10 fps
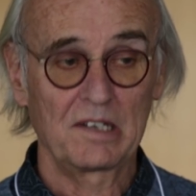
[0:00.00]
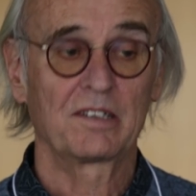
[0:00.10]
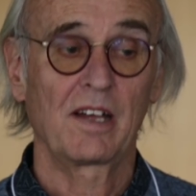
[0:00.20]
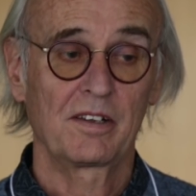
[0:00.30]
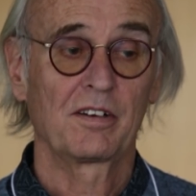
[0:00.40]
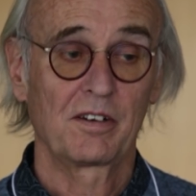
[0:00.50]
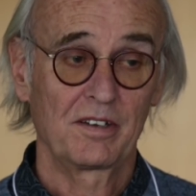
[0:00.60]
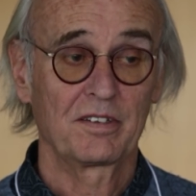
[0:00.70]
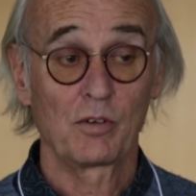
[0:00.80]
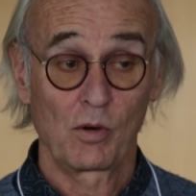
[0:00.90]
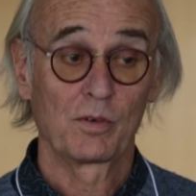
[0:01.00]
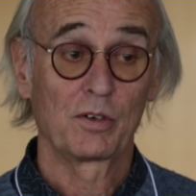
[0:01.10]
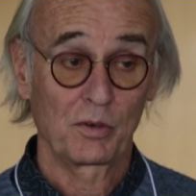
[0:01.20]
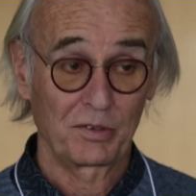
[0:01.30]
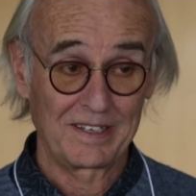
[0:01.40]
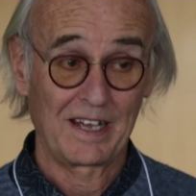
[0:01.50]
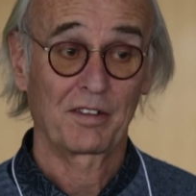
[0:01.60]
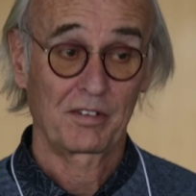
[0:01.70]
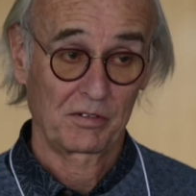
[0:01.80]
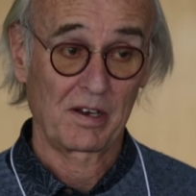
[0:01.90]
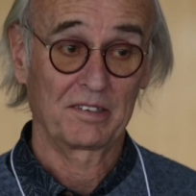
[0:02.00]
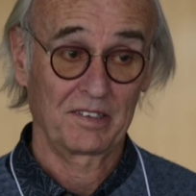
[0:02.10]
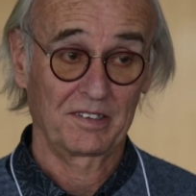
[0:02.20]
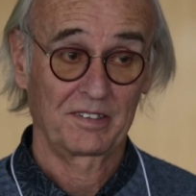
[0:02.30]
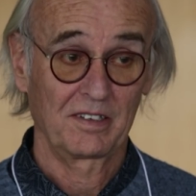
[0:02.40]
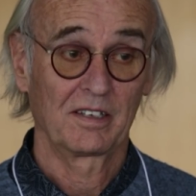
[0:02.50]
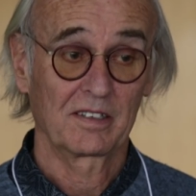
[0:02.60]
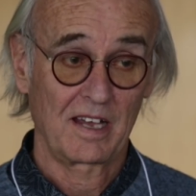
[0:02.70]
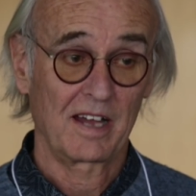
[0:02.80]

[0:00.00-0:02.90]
We say there is an overdose death crisis in